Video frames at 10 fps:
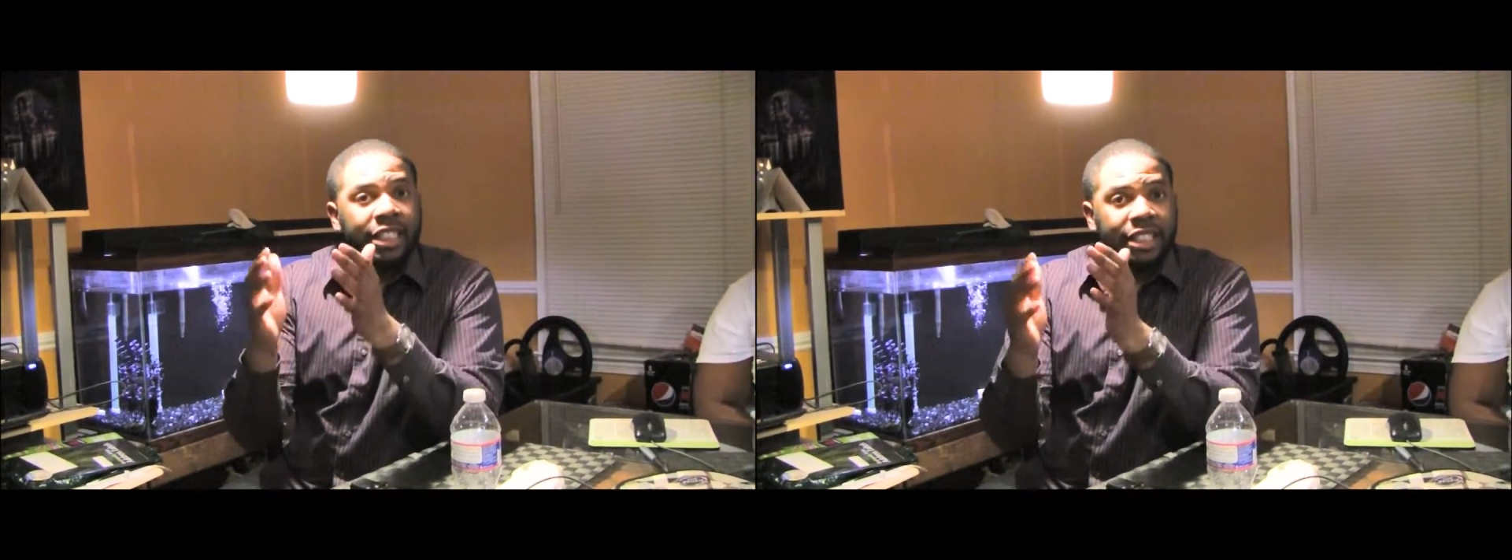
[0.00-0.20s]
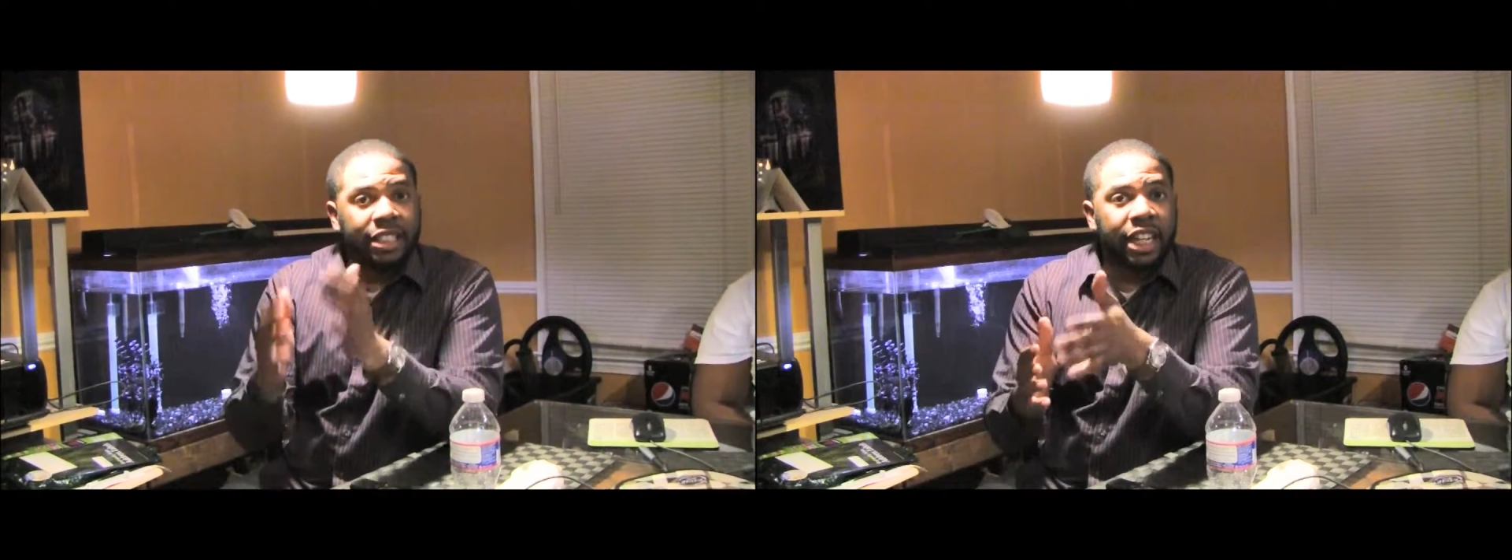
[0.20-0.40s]

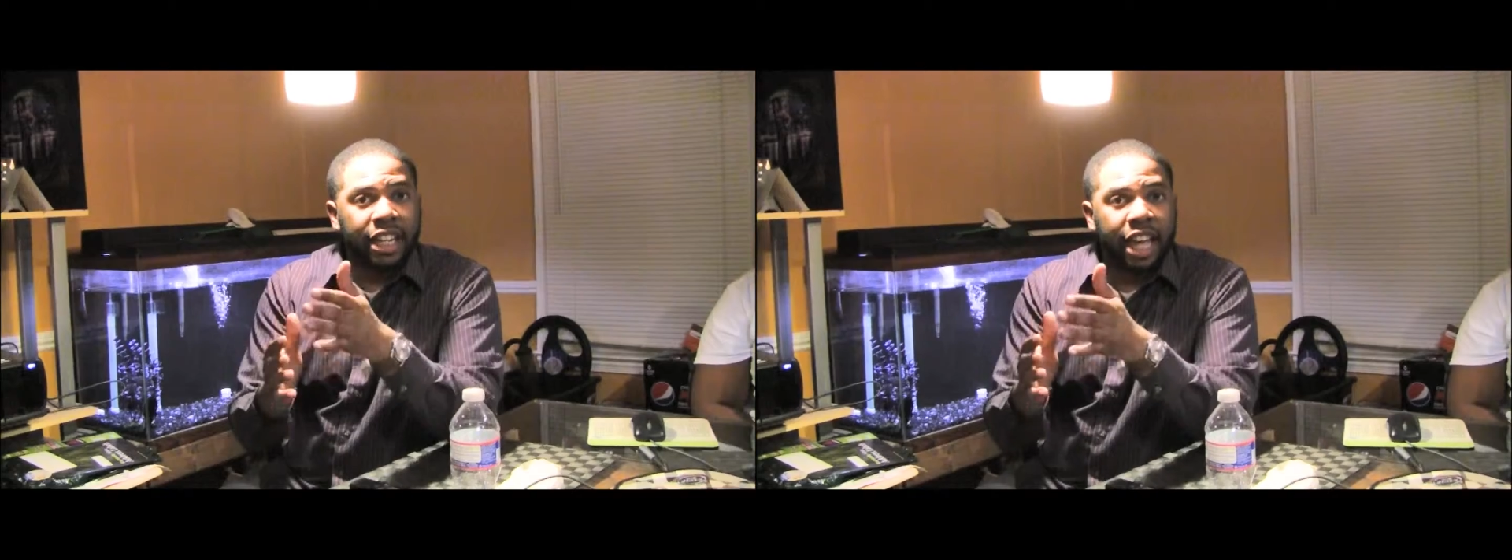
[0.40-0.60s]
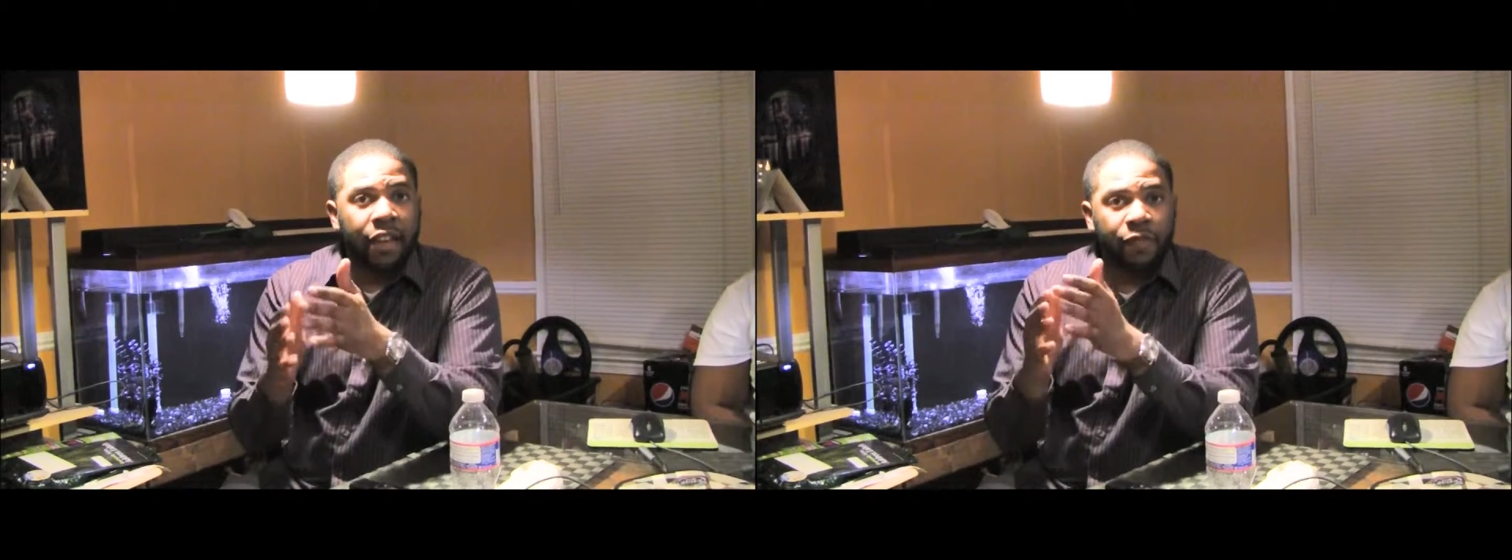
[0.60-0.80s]

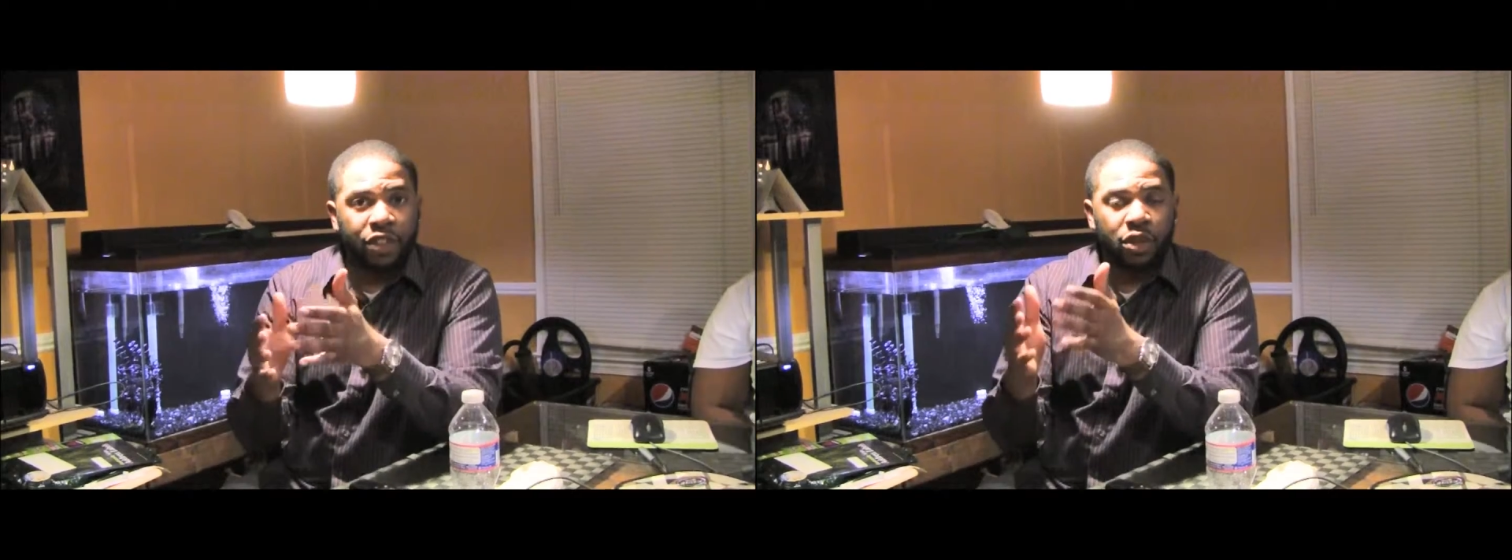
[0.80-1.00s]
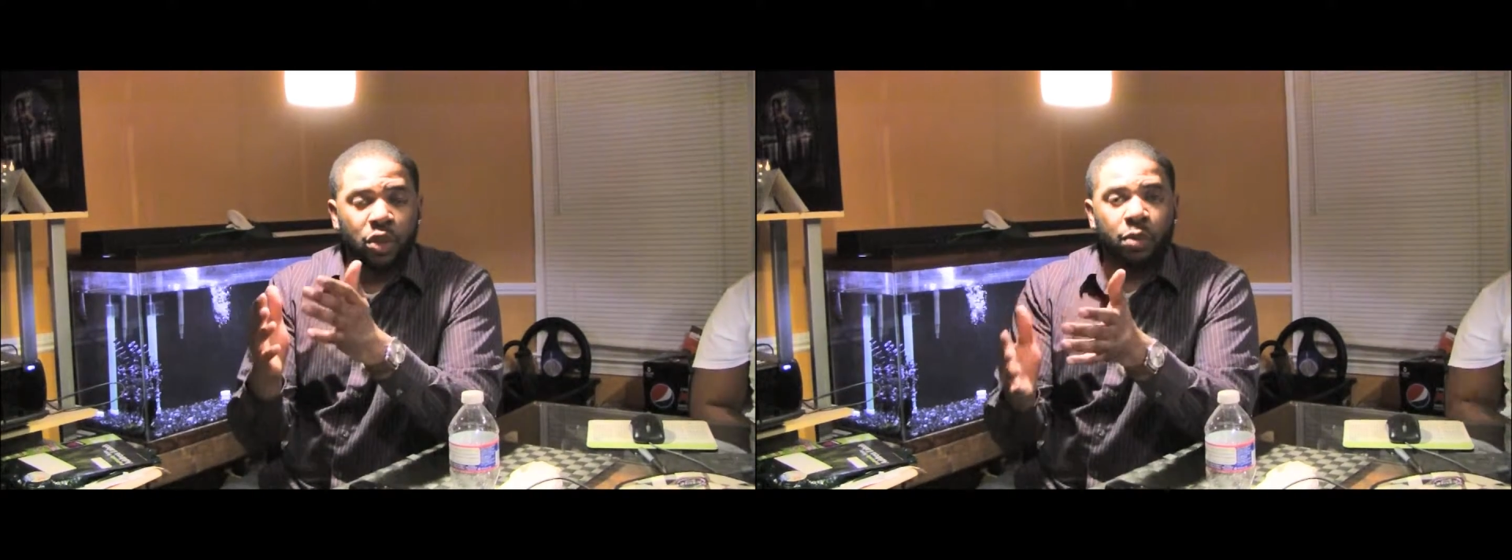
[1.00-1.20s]
see a
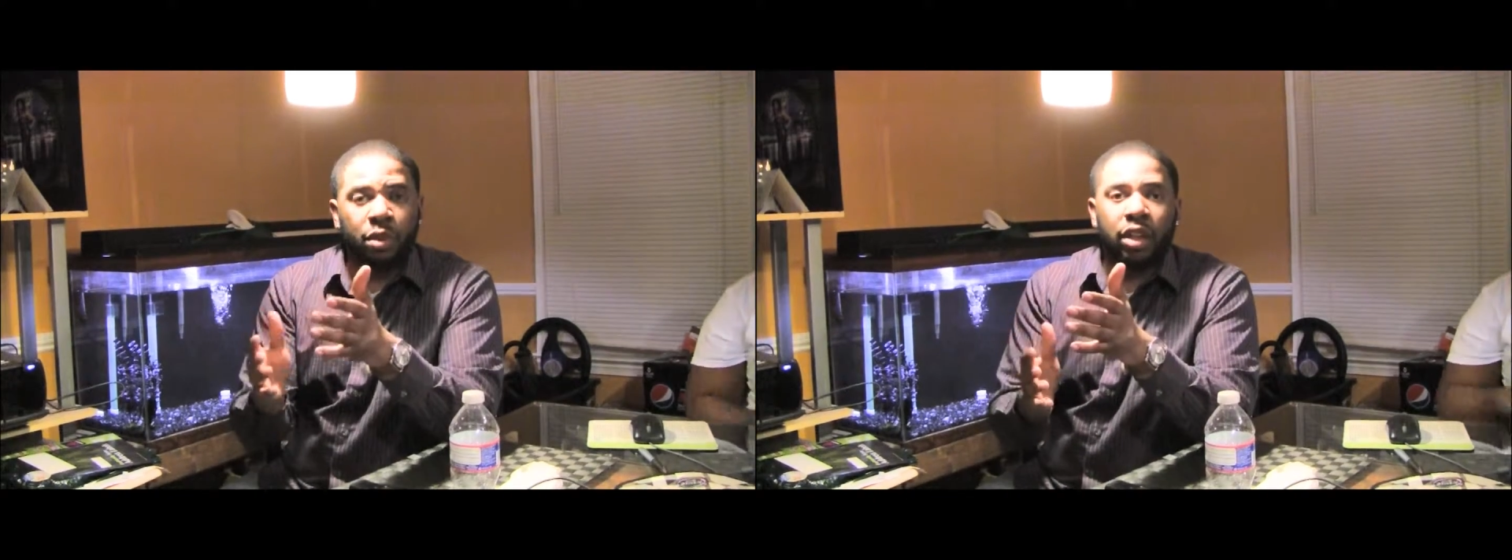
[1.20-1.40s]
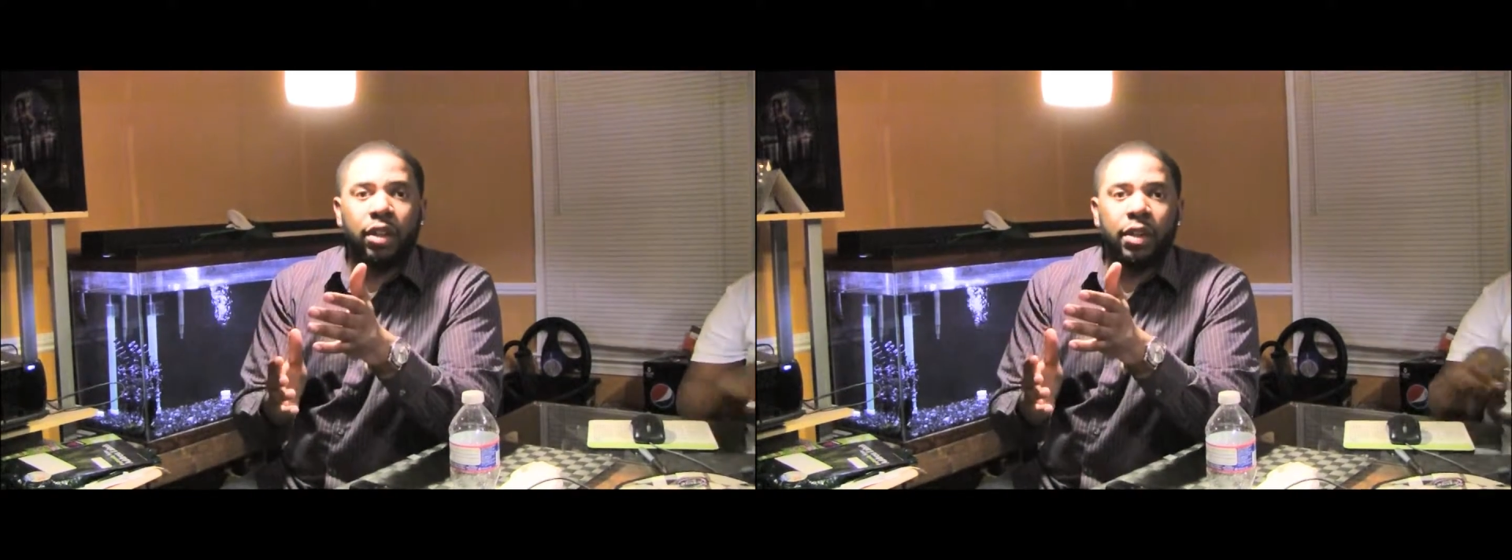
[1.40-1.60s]
physical
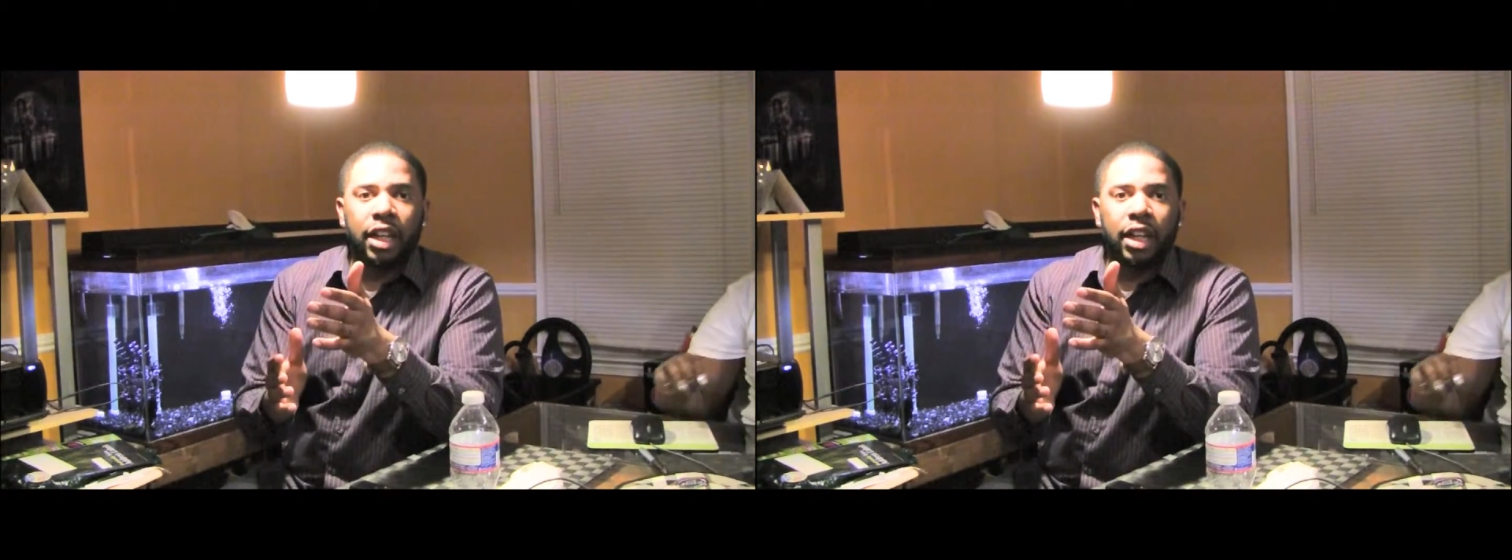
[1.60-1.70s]
book.